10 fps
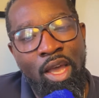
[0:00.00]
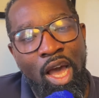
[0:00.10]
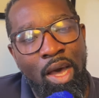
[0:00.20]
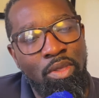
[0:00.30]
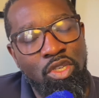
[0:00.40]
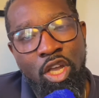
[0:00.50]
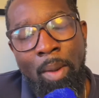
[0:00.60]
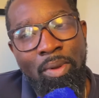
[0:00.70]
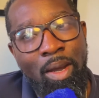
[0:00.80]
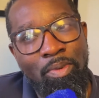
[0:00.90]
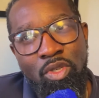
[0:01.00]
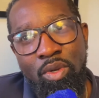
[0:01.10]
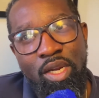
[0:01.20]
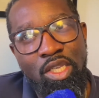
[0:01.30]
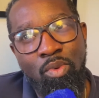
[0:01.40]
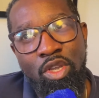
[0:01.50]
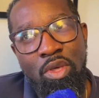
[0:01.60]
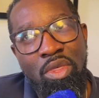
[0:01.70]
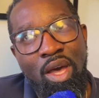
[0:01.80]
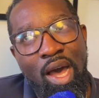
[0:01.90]
There's a couple opportunities where you
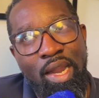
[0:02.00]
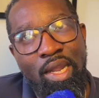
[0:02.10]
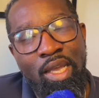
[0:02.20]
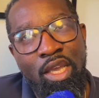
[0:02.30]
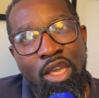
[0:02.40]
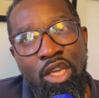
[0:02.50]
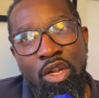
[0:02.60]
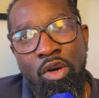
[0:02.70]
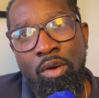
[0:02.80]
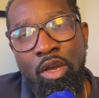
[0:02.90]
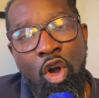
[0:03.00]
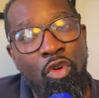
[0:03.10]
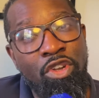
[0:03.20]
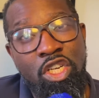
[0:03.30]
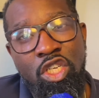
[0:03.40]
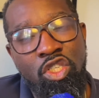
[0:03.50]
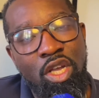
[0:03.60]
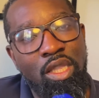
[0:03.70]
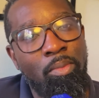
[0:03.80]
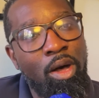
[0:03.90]
thought, Kovacic is
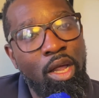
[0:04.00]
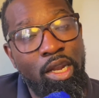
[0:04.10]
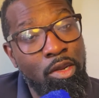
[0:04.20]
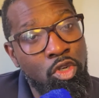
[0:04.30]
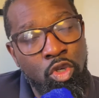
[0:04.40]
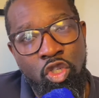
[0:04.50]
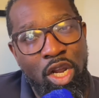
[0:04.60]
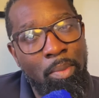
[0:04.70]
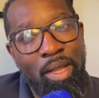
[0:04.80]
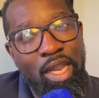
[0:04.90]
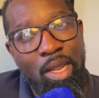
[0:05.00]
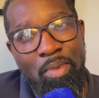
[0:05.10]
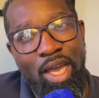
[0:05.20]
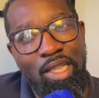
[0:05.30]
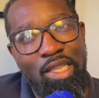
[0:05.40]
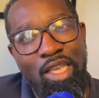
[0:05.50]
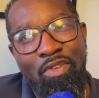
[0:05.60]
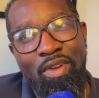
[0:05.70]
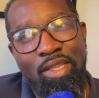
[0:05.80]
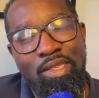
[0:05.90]
on the ball and was trying to play it in behind the
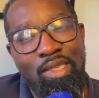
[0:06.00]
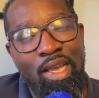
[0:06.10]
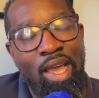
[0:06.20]
defense,